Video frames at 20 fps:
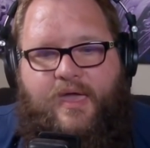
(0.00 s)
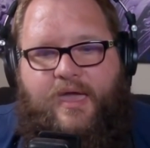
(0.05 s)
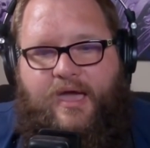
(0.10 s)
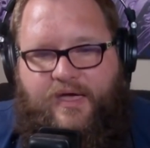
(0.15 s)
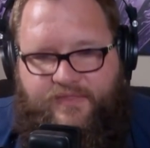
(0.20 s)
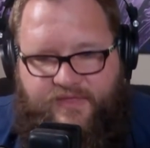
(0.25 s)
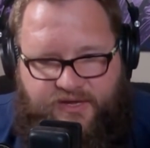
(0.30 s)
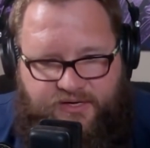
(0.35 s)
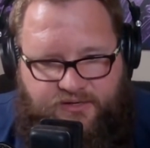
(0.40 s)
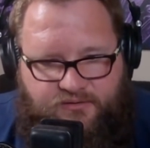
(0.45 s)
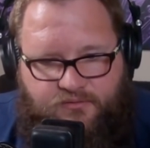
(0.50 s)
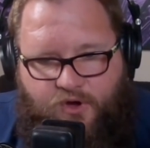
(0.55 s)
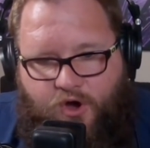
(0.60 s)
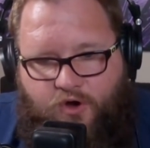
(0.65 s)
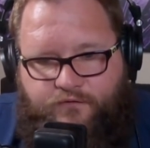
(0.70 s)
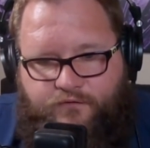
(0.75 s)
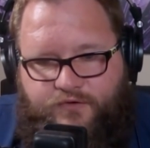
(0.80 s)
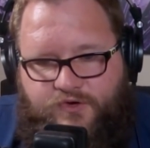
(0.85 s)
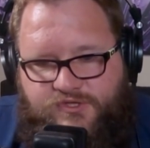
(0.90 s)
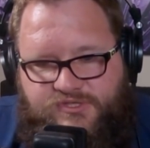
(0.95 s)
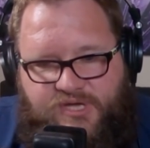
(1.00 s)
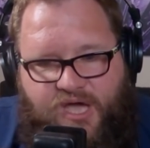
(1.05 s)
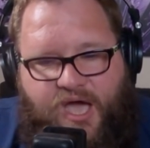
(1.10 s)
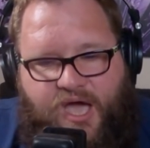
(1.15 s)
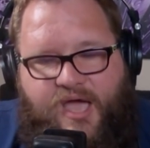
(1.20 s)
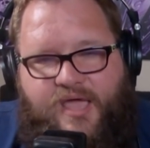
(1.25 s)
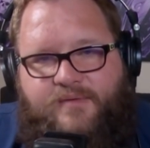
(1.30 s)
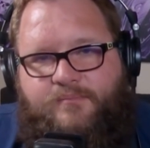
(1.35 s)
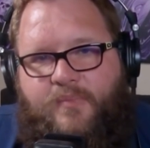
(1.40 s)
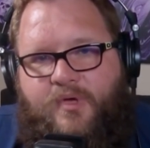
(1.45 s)
And then over
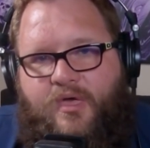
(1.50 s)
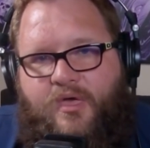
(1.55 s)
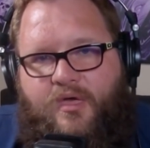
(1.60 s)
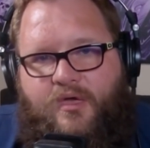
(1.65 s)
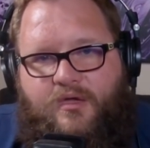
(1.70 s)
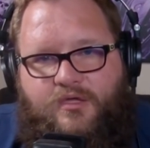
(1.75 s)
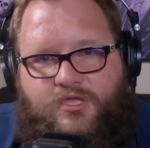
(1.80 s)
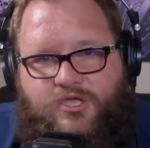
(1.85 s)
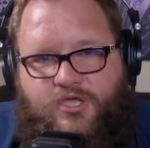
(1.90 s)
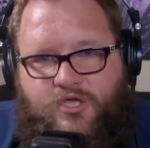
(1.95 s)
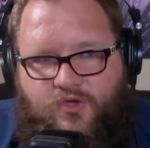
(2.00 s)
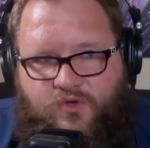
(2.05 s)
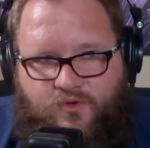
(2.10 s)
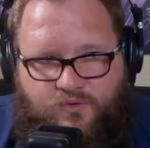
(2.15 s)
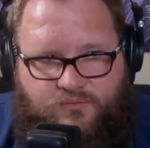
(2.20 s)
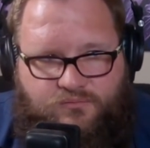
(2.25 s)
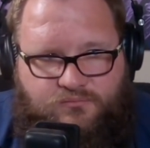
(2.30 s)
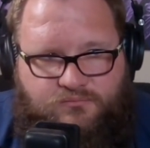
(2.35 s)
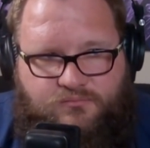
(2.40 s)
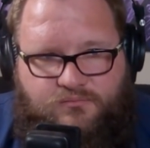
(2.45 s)
time, you